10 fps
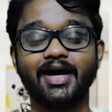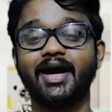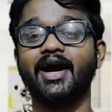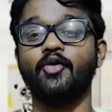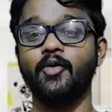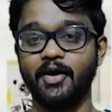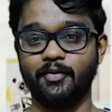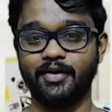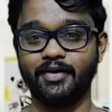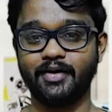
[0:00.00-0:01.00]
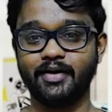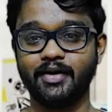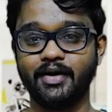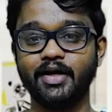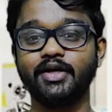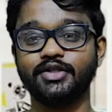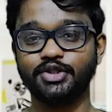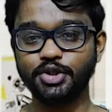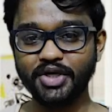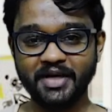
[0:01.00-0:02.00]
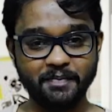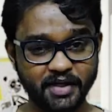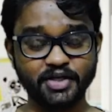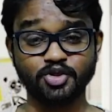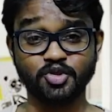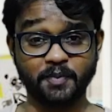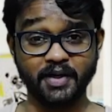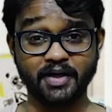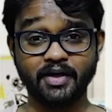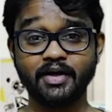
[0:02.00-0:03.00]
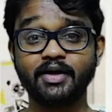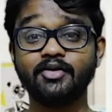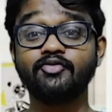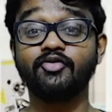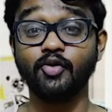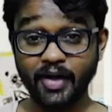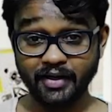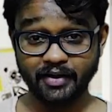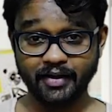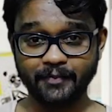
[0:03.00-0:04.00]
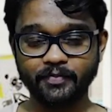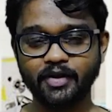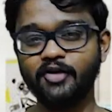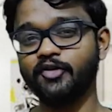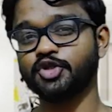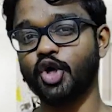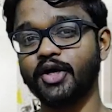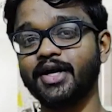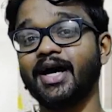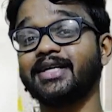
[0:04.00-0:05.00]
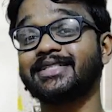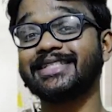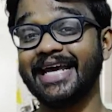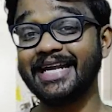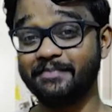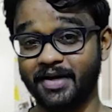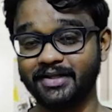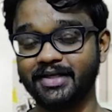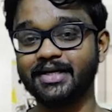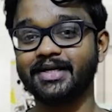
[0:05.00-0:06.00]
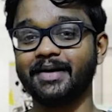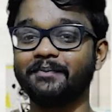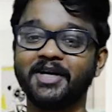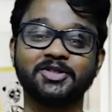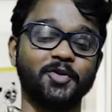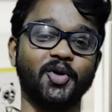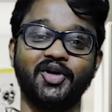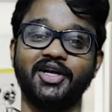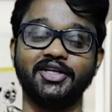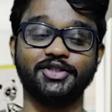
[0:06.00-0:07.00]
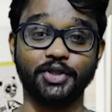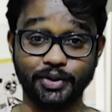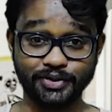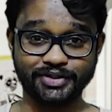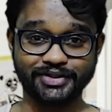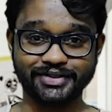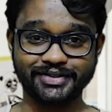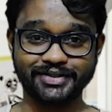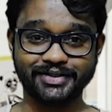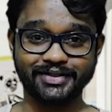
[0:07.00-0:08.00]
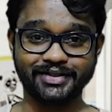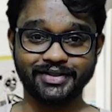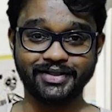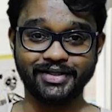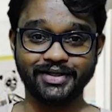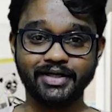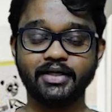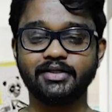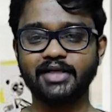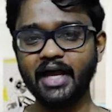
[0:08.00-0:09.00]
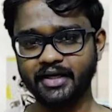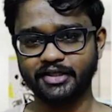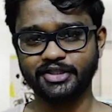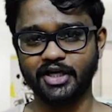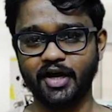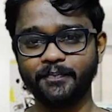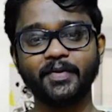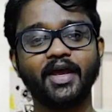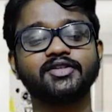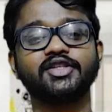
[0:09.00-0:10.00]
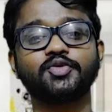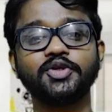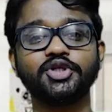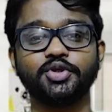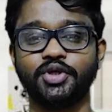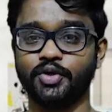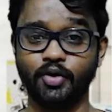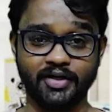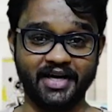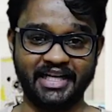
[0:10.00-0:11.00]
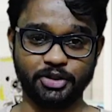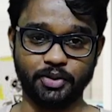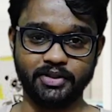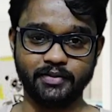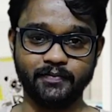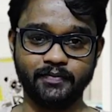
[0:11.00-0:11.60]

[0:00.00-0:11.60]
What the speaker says: However, you can begin to speak fluently if you join a 10-month complete spoken English course. Sai Krishna is a 22-year-old graduate.